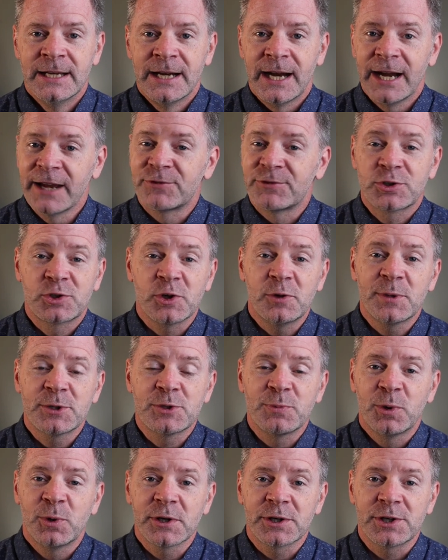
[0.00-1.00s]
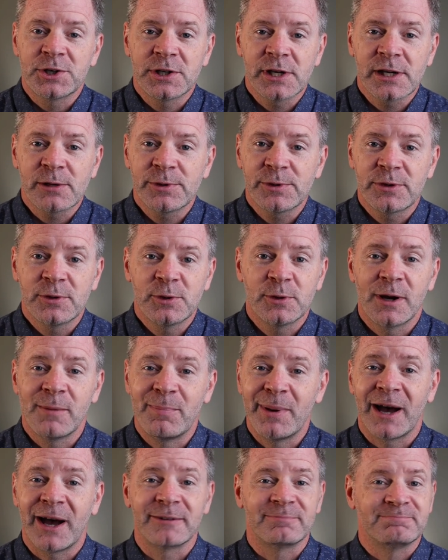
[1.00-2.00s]
I have so much more to share with you
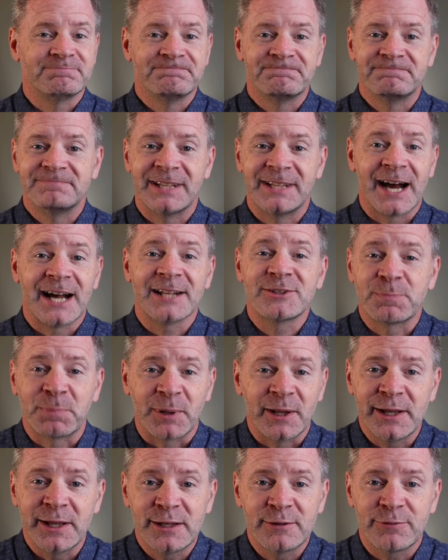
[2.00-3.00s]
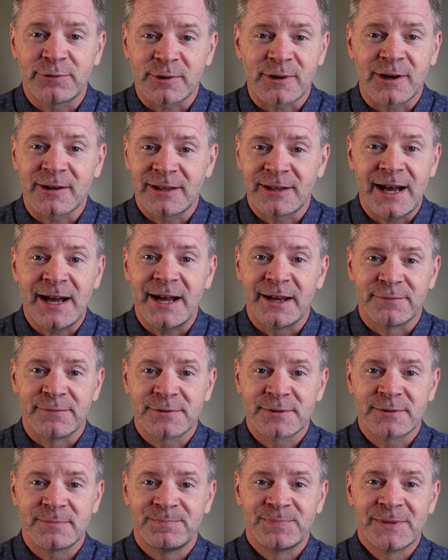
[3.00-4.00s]
about God's plan for our
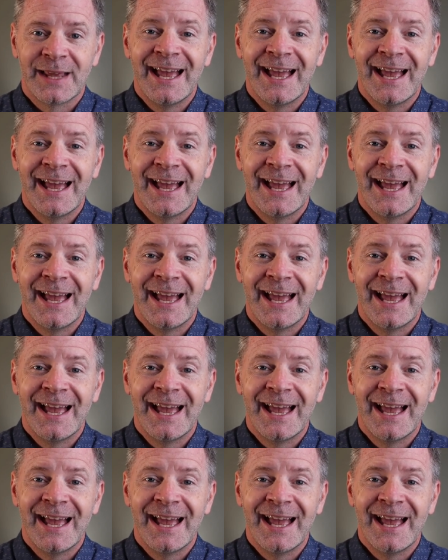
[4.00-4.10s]
lives.